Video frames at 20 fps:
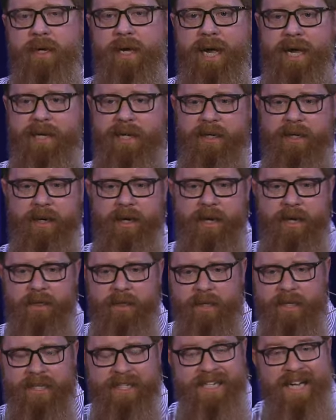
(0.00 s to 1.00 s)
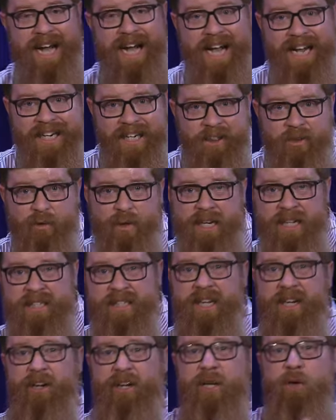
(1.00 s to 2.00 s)
And then he died, and three days
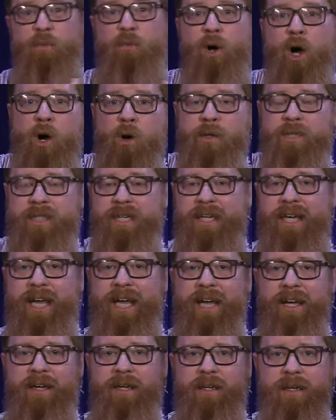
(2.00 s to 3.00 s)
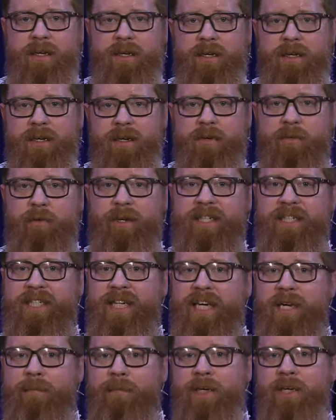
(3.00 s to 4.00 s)
later, he rose again
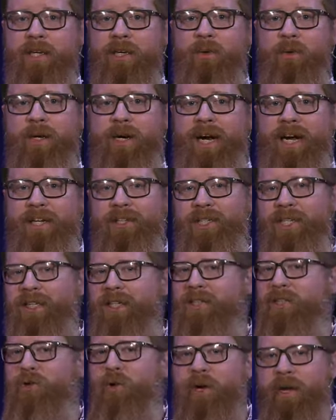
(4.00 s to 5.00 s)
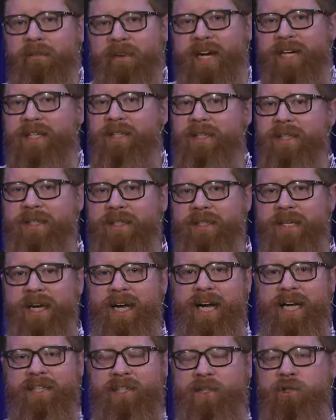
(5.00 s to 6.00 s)
redeeming you and I. You see, the story of Exodus
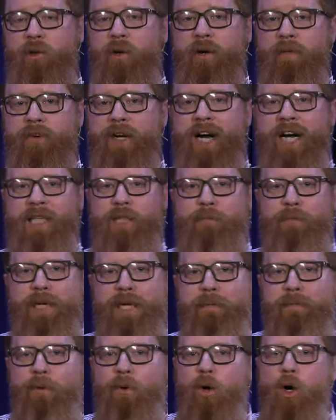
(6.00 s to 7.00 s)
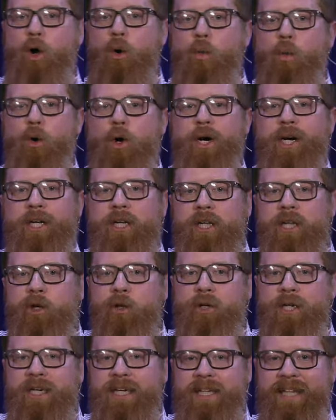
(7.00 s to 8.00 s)
is the story of God's people. We're
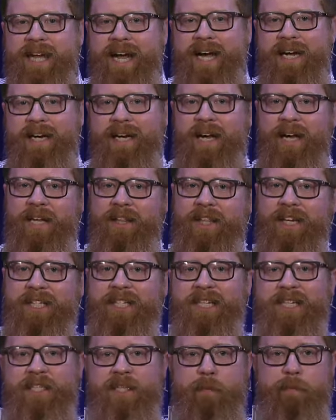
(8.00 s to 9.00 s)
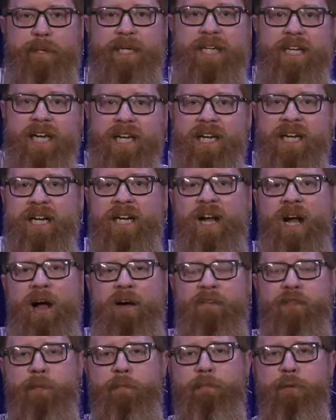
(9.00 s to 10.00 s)
included in that. This is the beginning
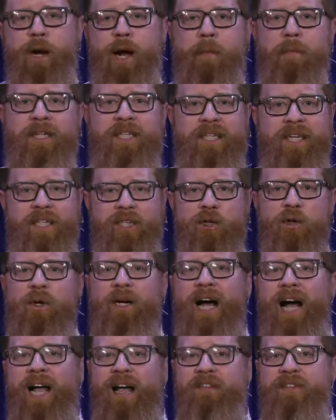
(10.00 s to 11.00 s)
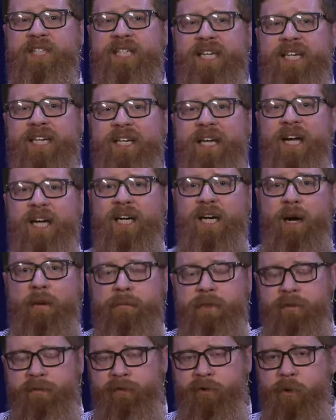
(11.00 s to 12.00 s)
of the promise that you and I have seen come
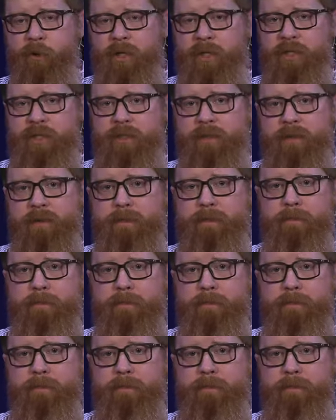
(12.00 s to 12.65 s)
to fruition.